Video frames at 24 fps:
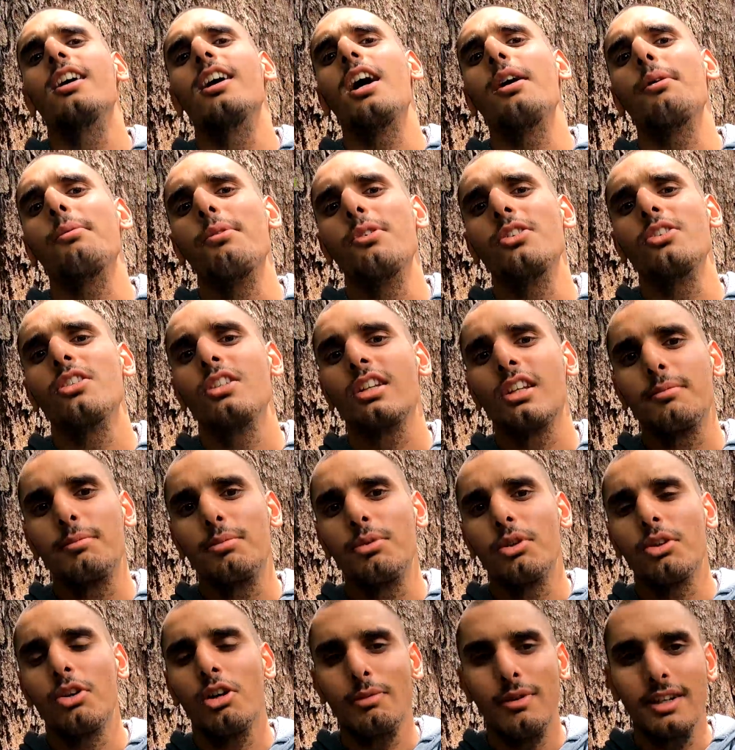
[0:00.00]
I want to
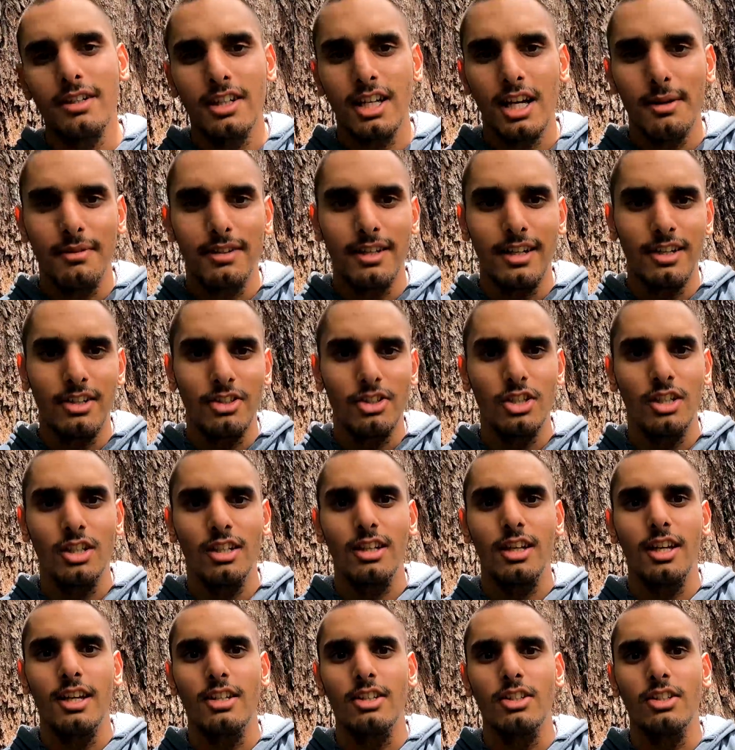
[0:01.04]
put all my time and energy
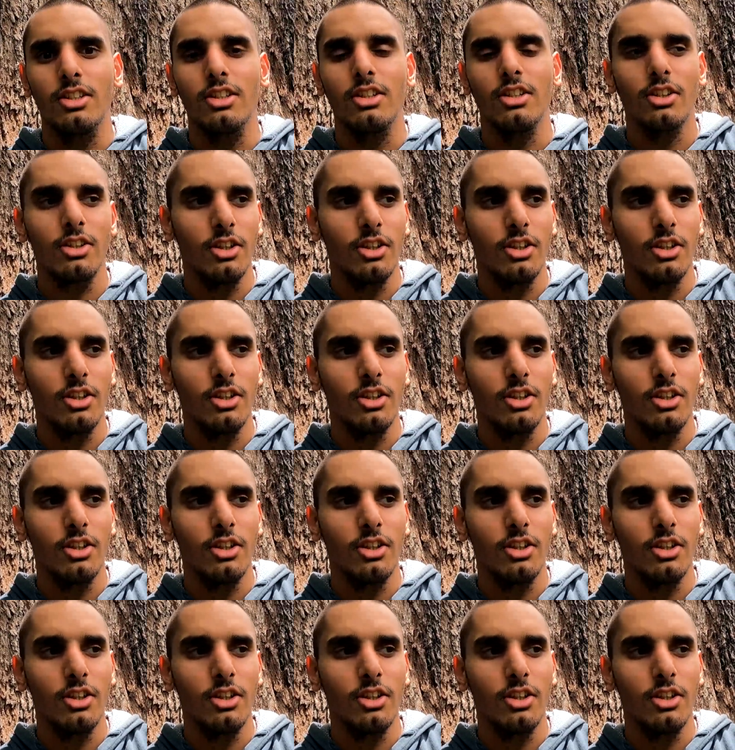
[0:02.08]
into